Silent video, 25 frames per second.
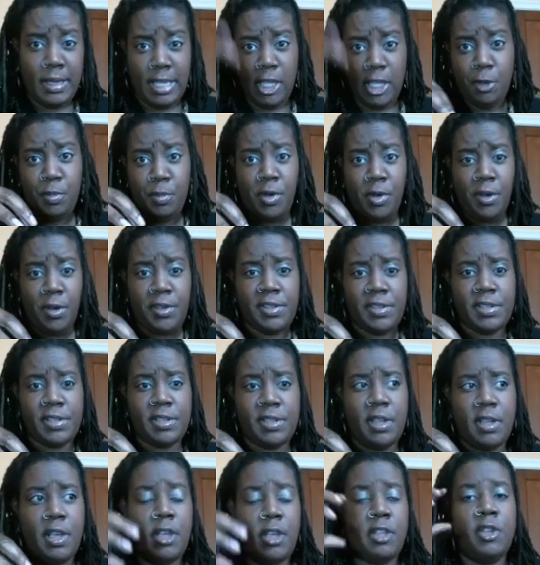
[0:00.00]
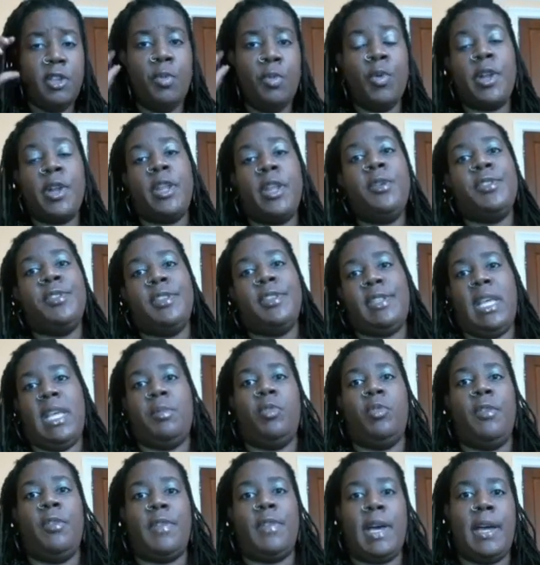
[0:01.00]
ebooks, you want to use a
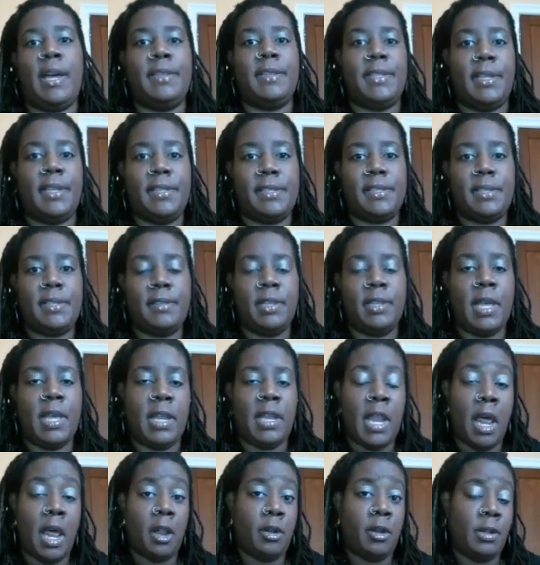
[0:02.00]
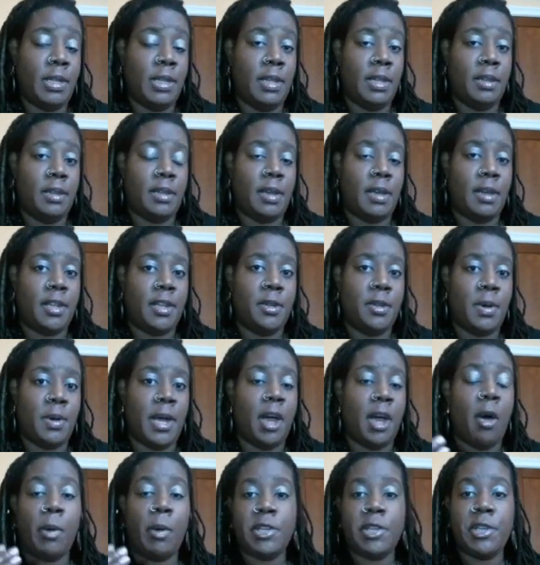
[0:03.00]
table of contents. Not only do
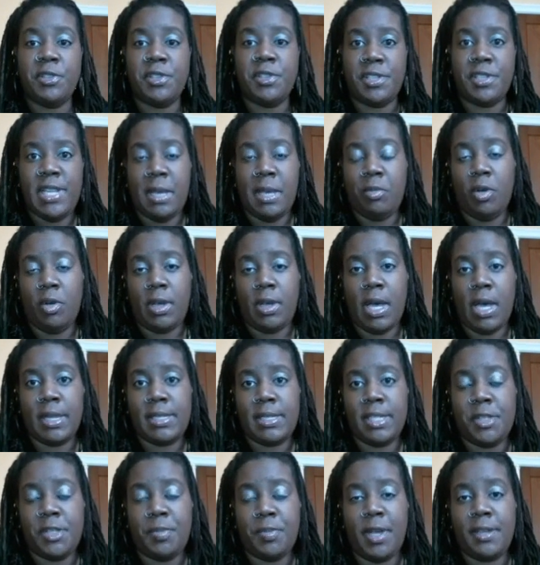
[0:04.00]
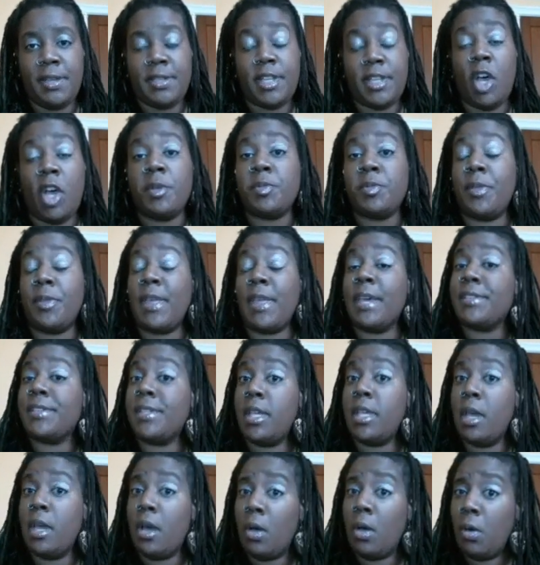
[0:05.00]
I always use a table of contents because it helps with
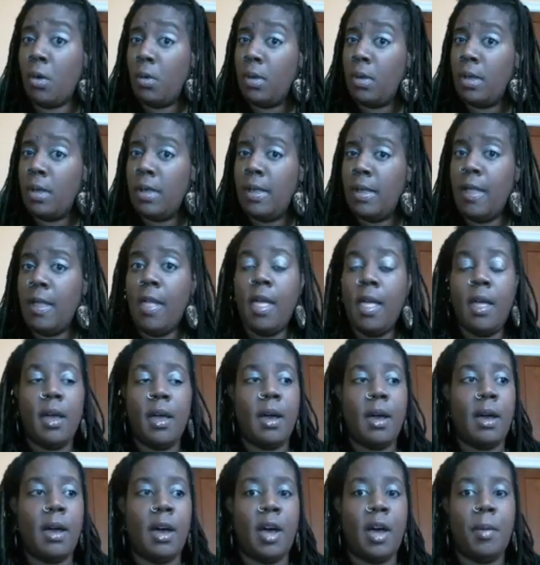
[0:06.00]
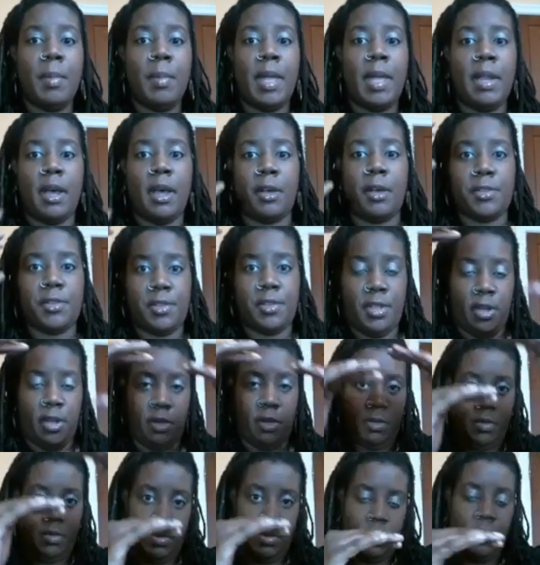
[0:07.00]
SEO, and
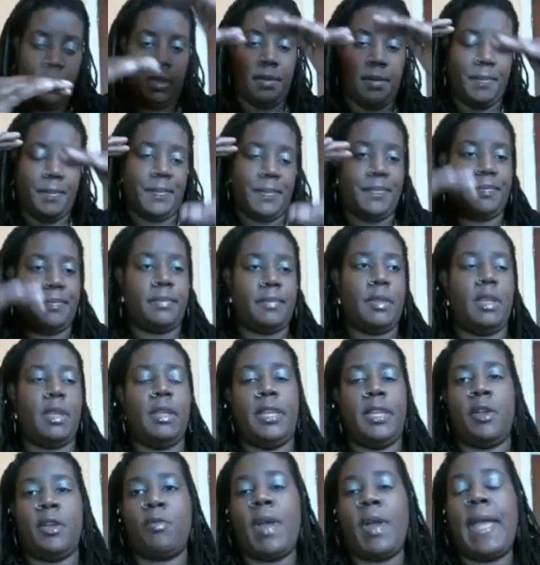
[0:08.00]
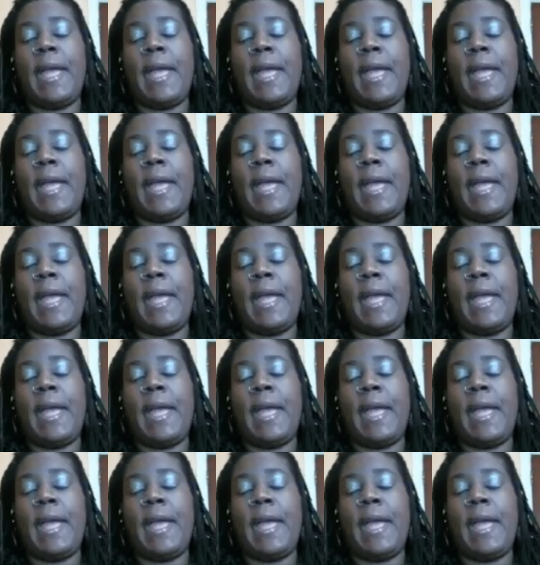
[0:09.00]
also, in your